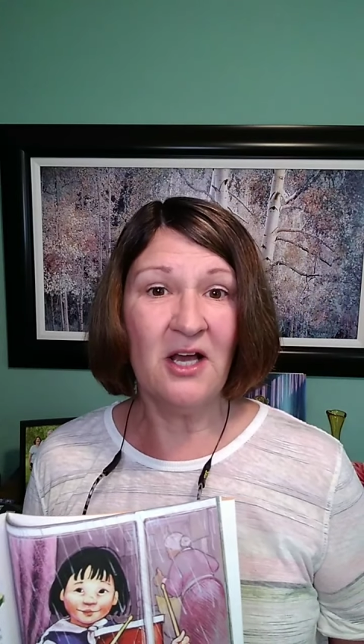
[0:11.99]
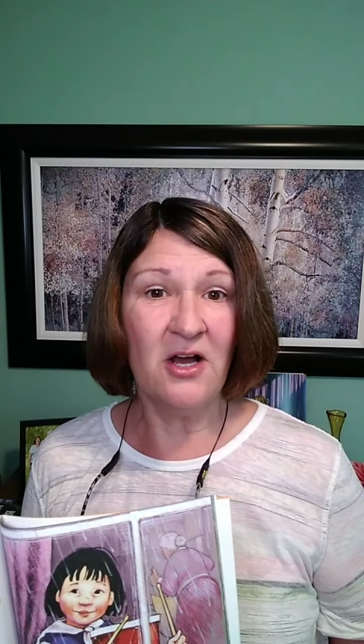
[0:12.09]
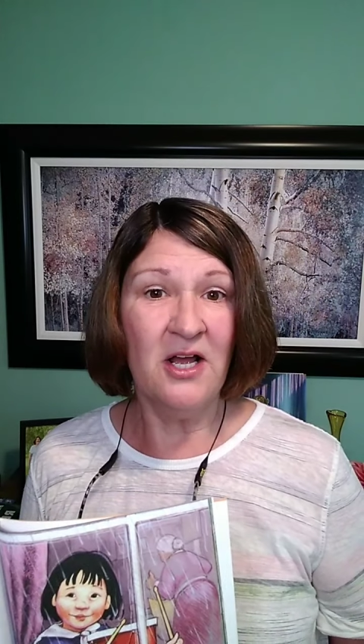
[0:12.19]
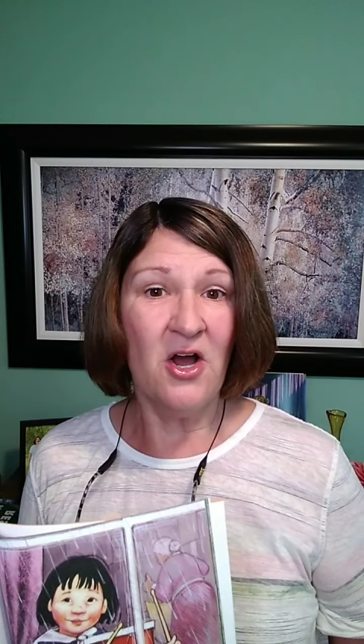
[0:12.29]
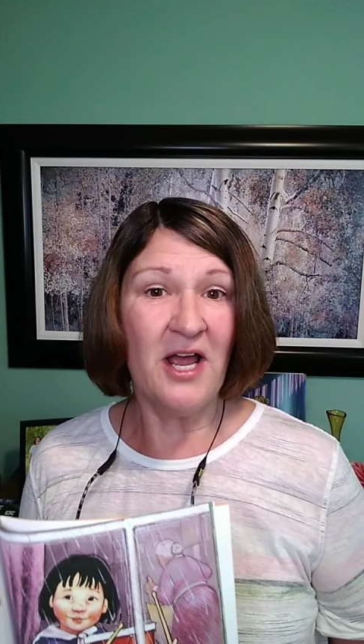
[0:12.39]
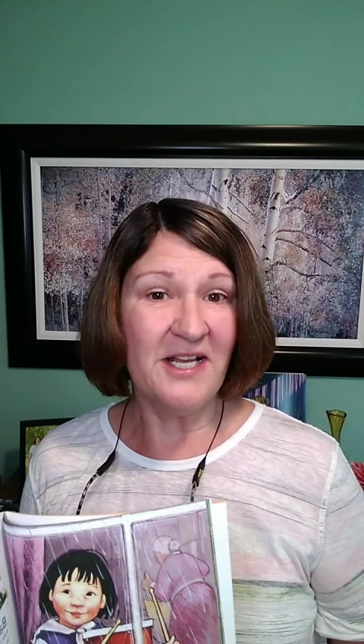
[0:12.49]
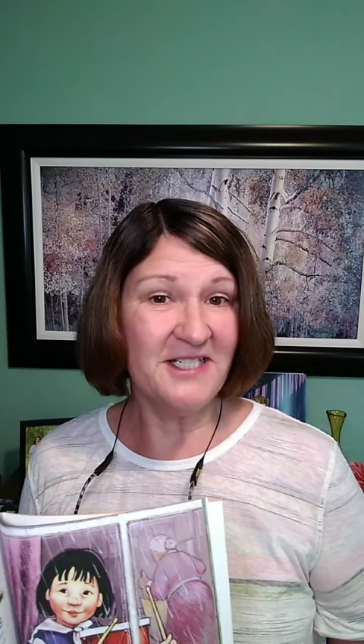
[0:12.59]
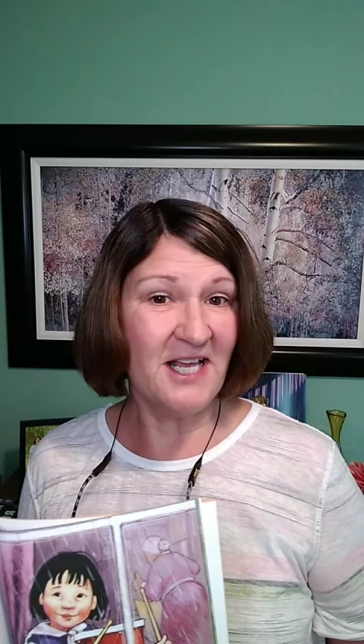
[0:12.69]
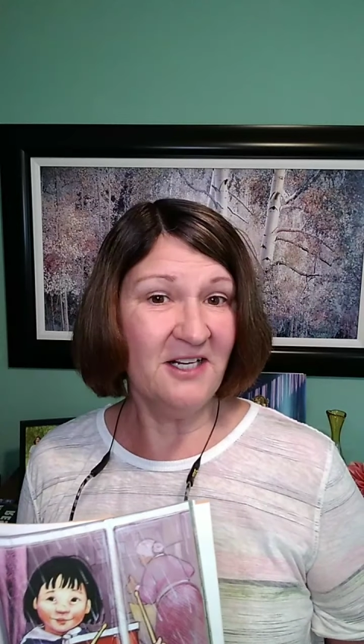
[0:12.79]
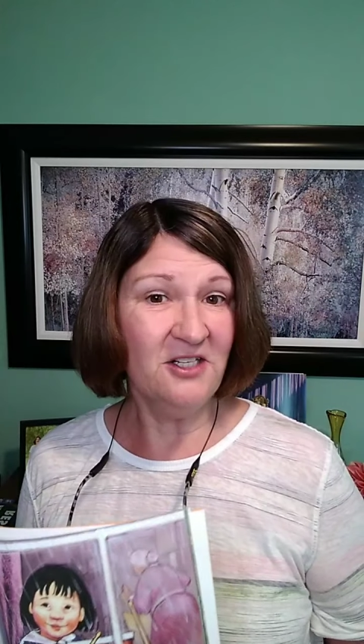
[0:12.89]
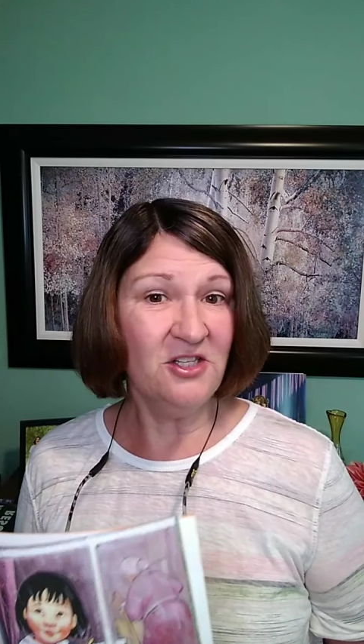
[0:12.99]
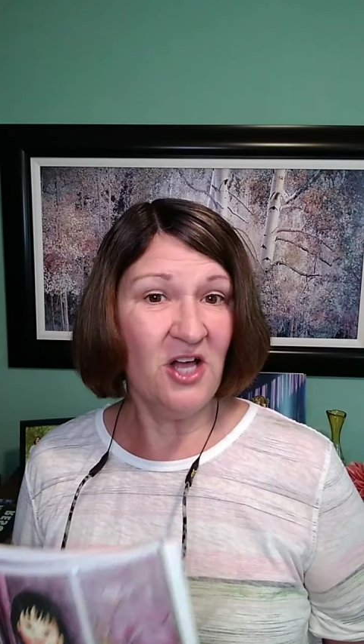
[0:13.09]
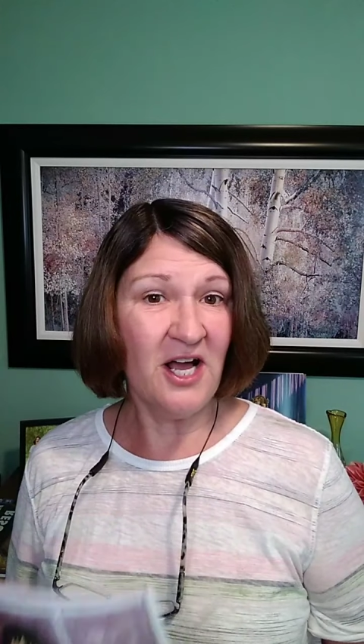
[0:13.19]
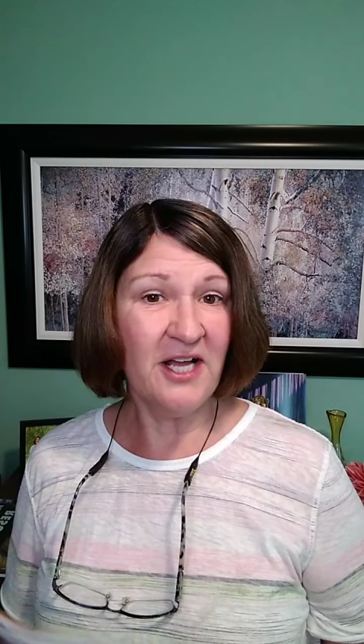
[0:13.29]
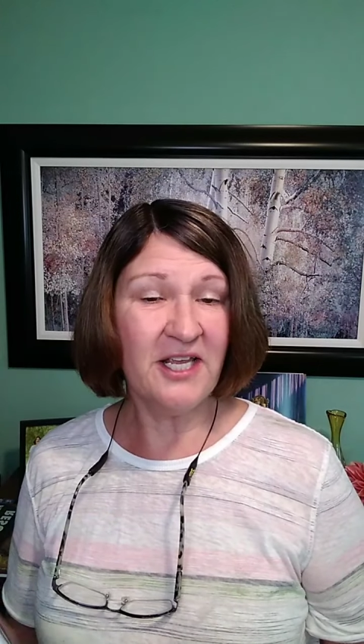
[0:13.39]
at 10 o'clock
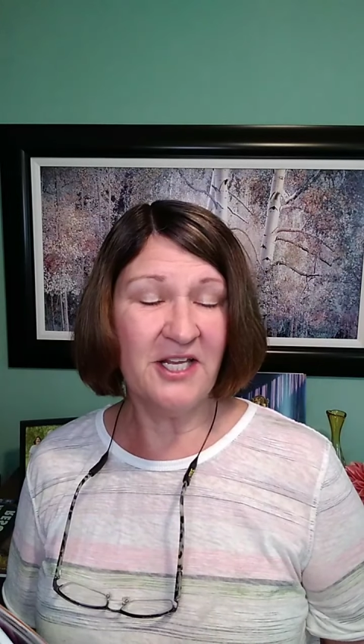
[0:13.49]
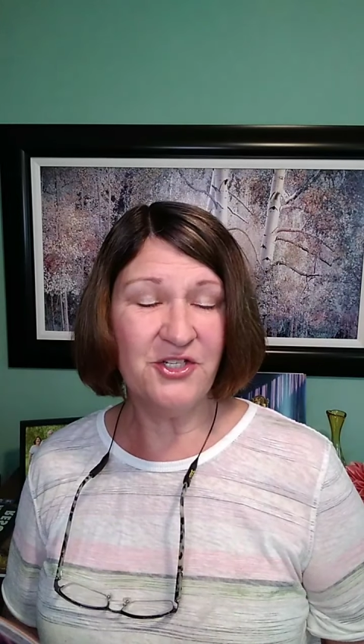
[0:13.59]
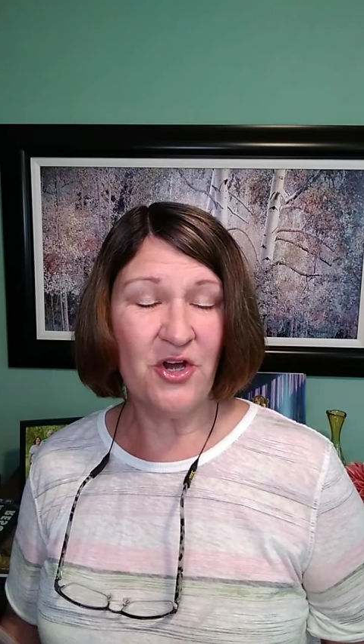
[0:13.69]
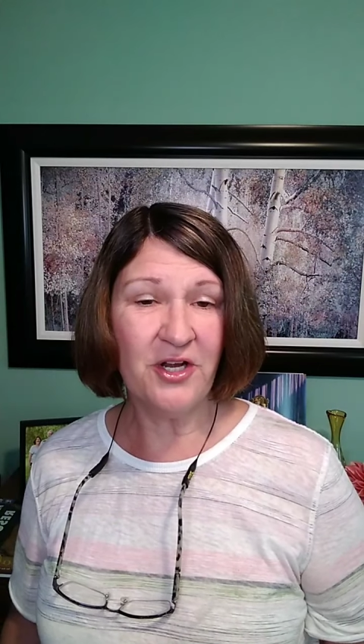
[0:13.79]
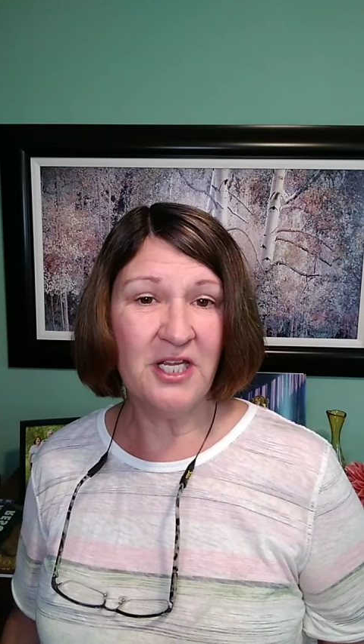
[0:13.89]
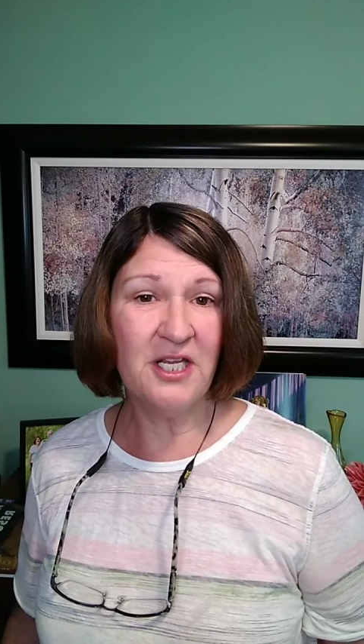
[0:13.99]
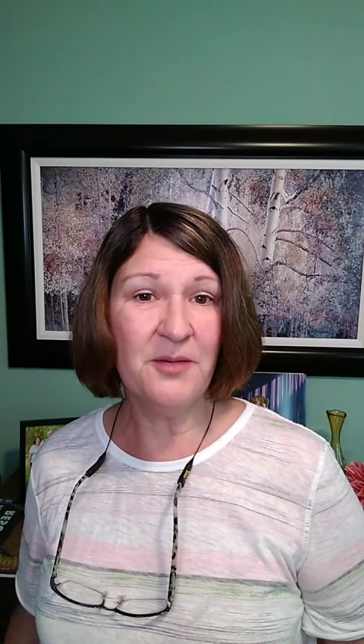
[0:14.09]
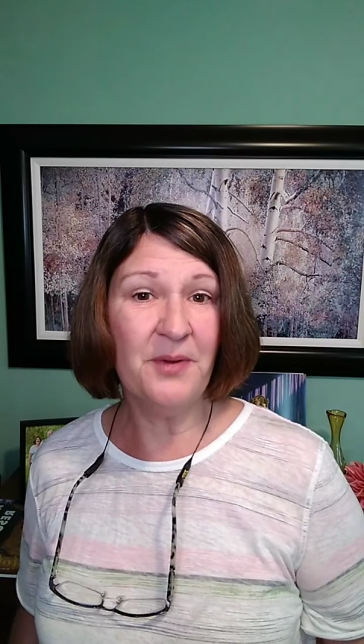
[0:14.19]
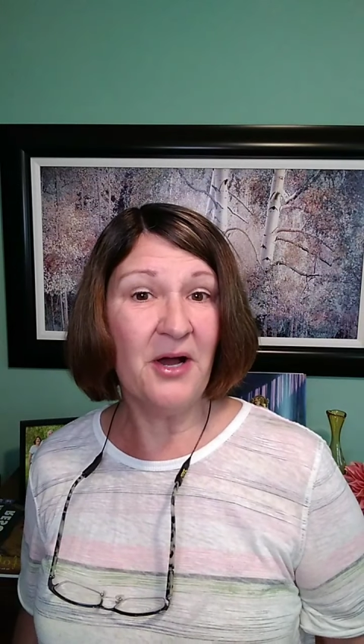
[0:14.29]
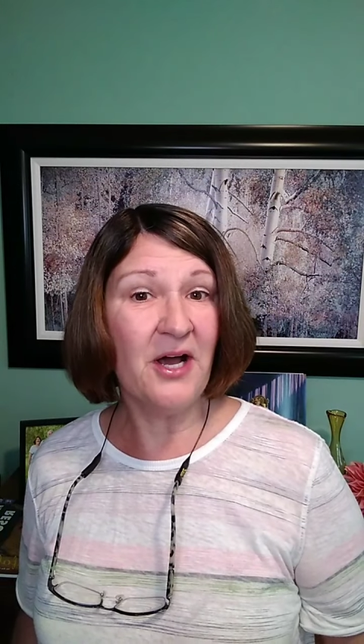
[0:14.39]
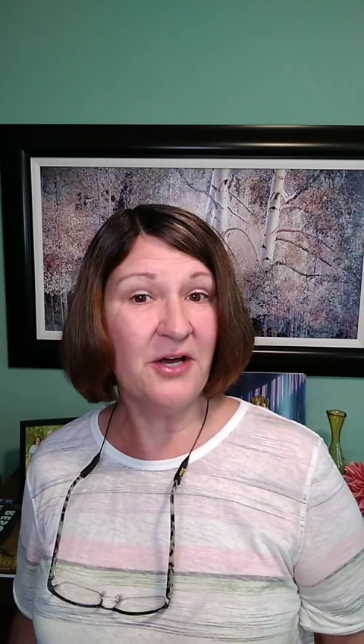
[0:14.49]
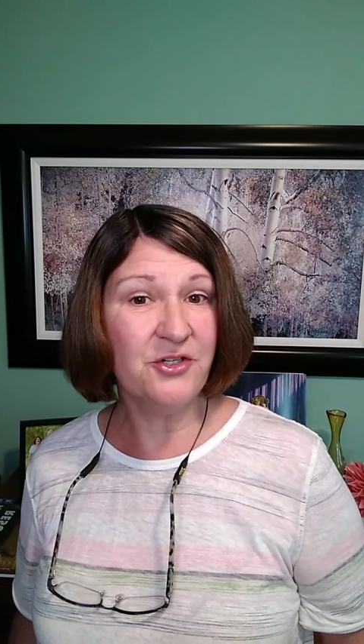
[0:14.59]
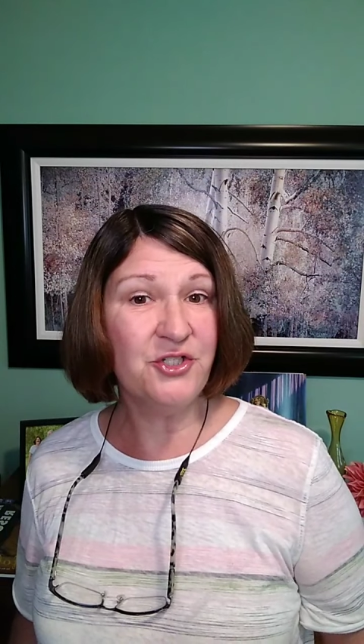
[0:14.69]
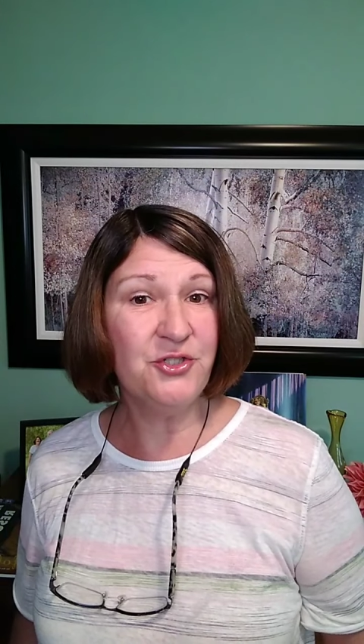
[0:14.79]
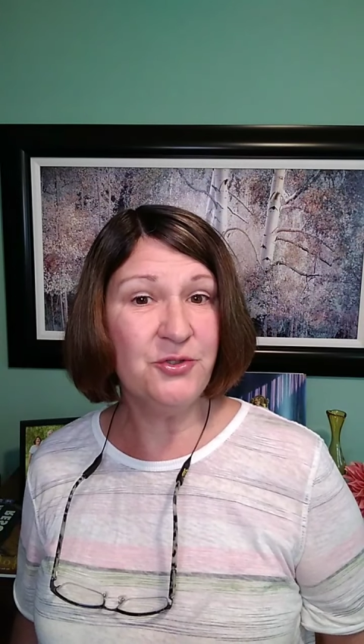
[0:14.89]
and talking about how to
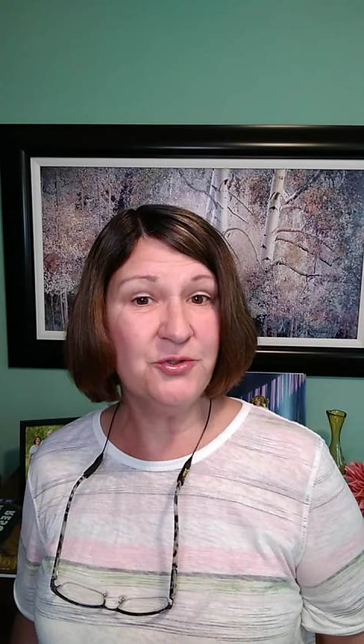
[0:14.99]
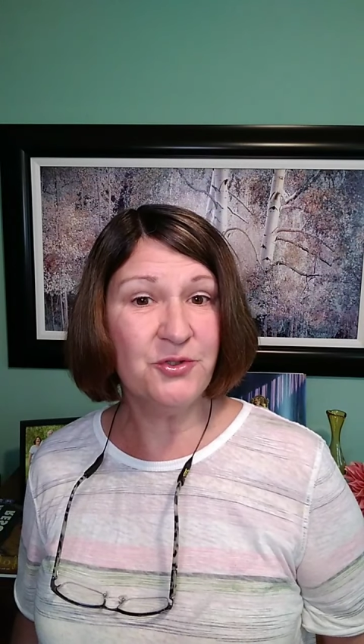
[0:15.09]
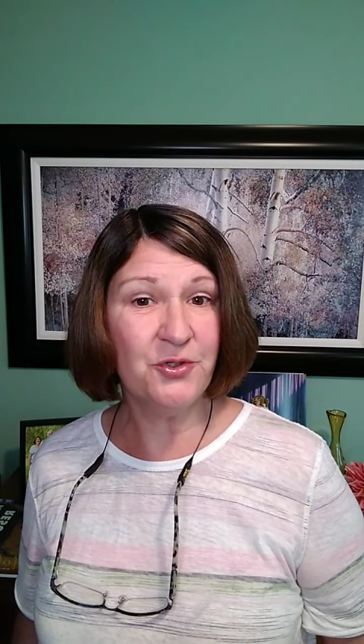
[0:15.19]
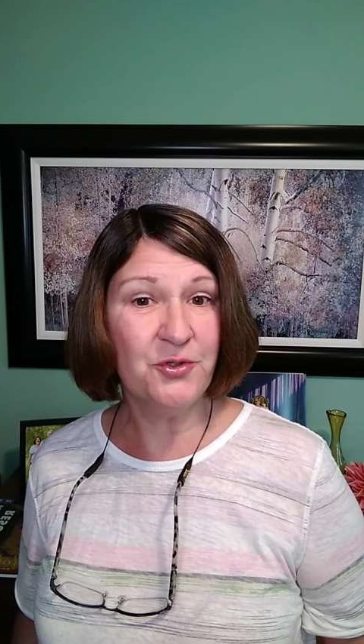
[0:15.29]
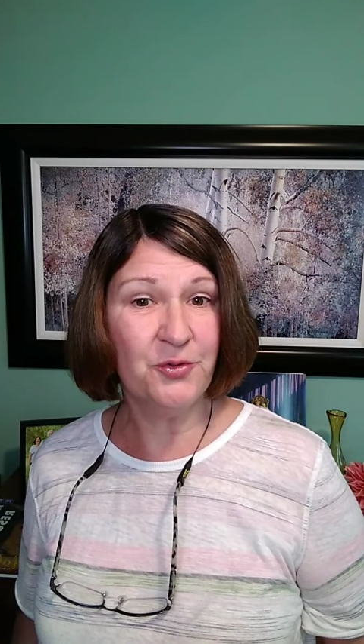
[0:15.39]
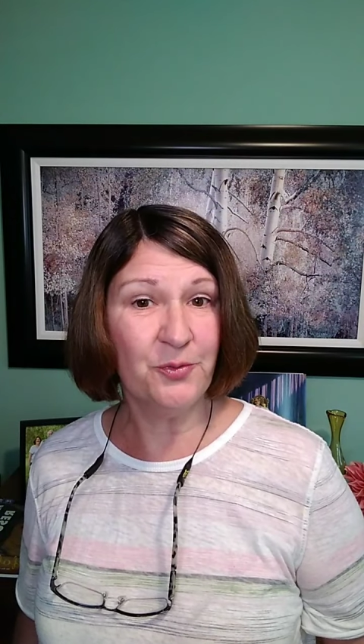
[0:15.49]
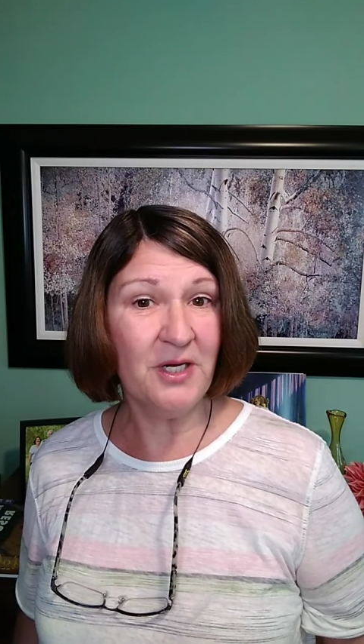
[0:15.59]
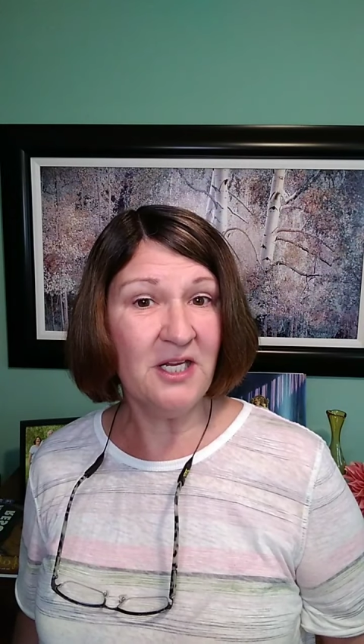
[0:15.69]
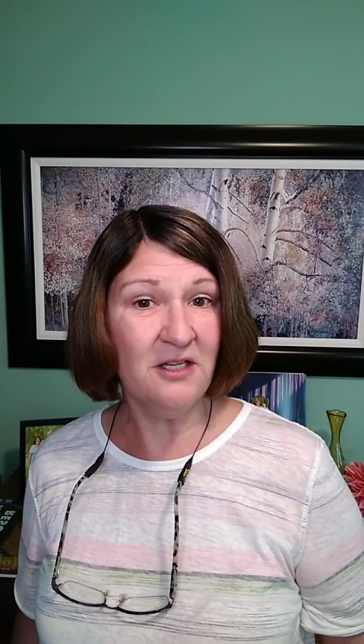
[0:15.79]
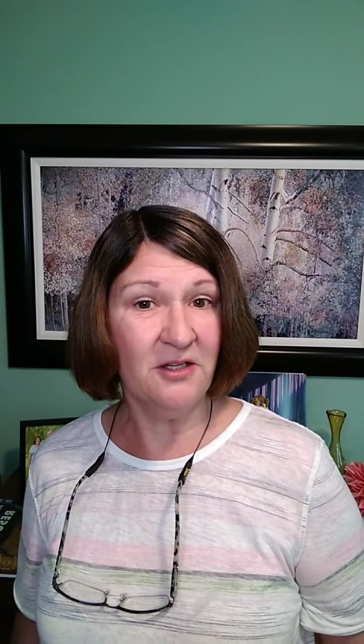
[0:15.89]
choose good curriculum.